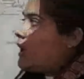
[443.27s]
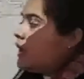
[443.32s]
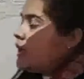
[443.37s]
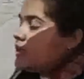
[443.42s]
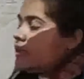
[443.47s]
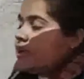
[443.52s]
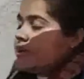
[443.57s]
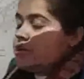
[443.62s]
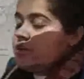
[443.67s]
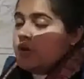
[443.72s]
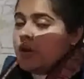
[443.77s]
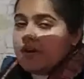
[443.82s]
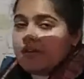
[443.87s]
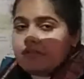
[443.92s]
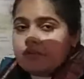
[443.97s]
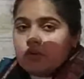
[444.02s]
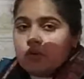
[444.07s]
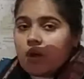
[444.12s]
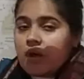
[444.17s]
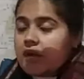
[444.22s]
that you
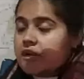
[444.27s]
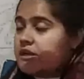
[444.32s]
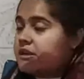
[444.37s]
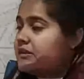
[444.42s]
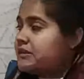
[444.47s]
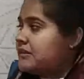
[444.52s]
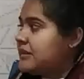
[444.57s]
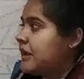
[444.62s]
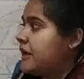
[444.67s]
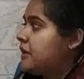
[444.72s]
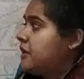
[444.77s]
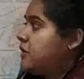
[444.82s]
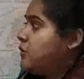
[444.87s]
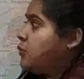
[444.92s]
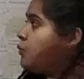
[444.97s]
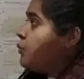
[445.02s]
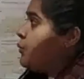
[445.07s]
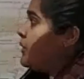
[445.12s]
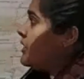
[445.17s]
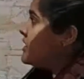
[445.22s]
have to
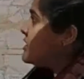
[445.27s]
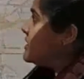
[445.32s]
understand which